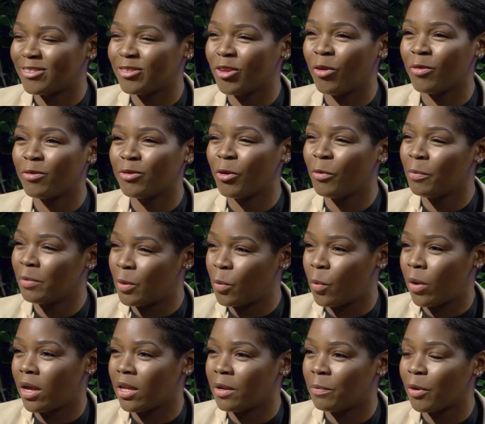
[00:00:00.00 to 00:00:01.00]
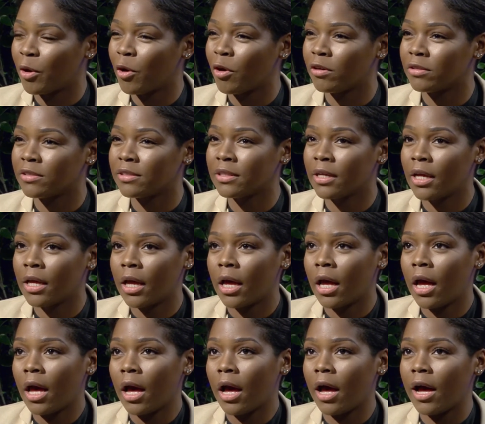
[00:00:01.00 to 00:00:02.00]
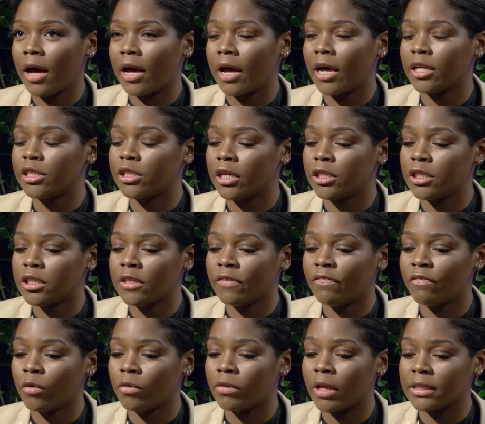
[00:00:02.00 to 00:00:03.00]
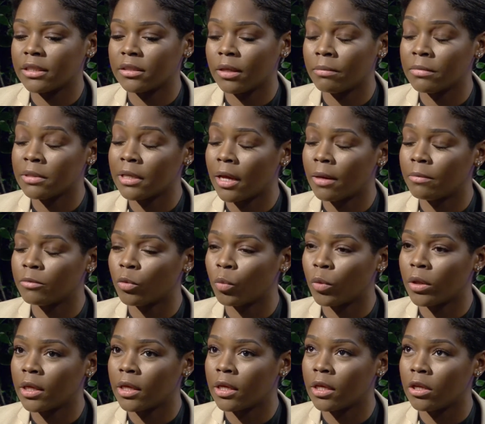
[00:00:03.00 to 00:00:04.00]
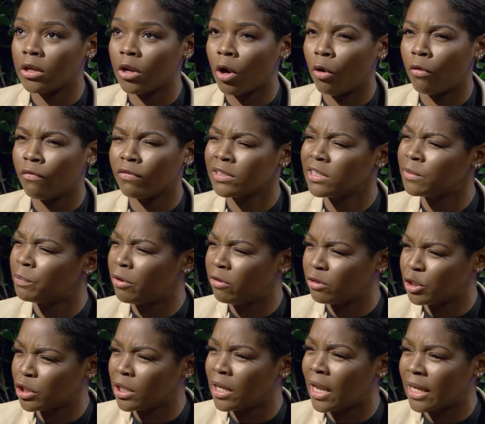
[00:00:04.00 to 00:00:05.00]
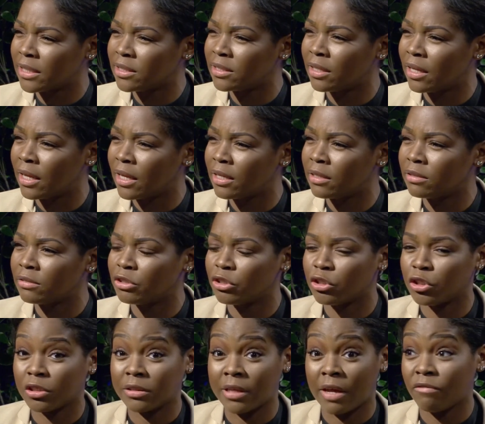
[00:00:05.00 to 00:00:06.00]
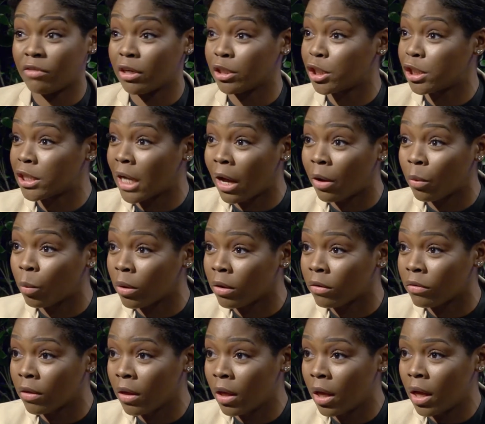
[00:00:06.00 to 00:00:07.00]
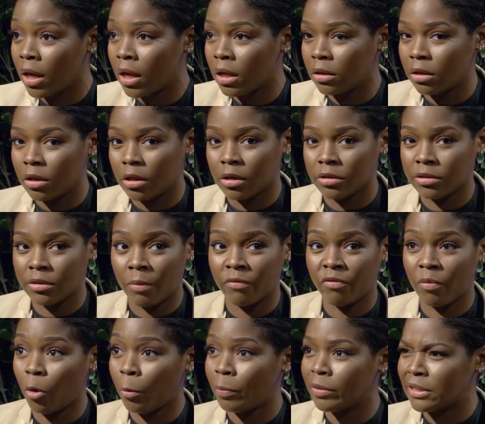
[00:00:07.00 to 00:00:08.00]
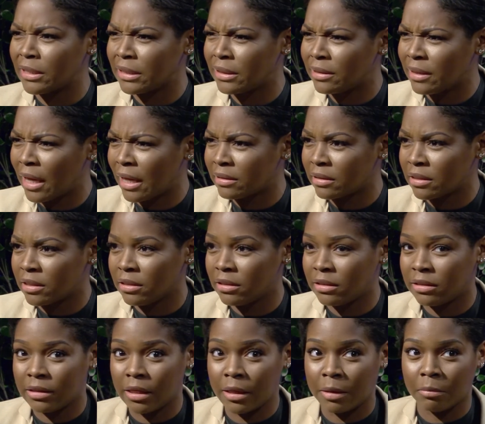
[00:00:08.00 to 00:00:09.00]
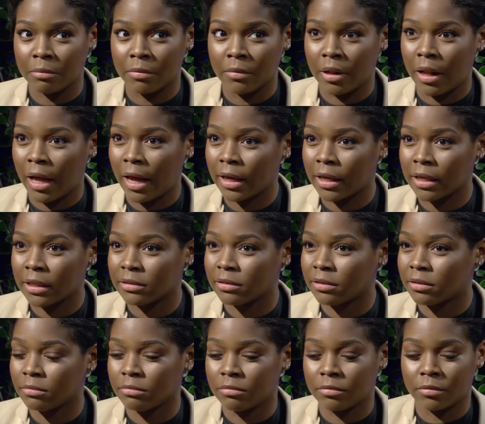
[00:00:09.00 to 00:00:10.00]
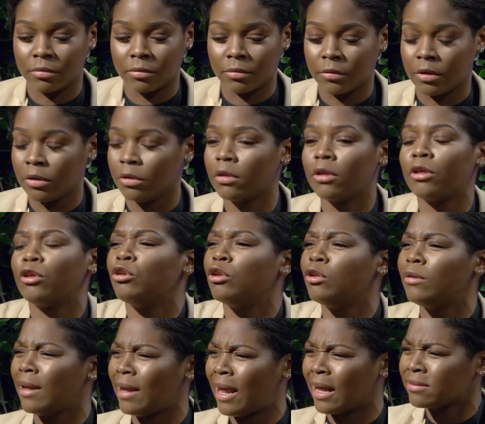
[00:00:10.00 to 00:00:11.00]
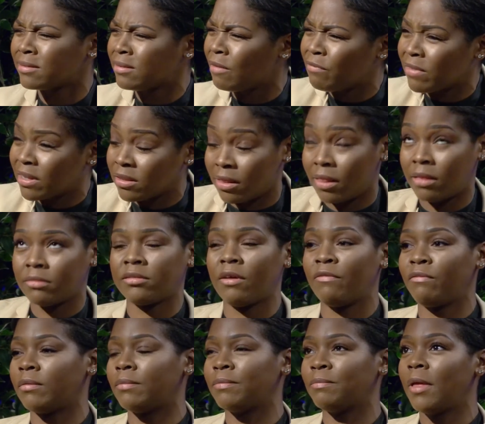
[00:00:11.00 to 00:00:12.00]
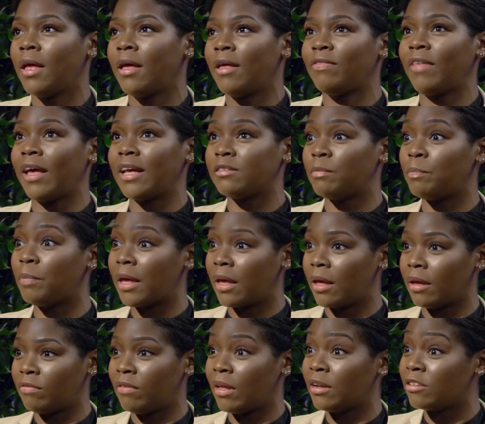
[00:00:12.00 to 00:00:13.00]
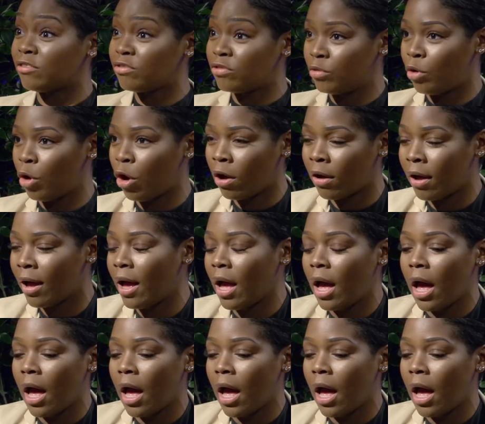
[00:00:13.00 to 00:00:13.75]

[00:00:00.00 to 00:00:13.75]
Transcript: Don't be weird, because I just feel that sometimes we can over-spiritualize things. Just having a chat with, you know, someone from the opposite sex can seem like it's like something that is bigger than it's not.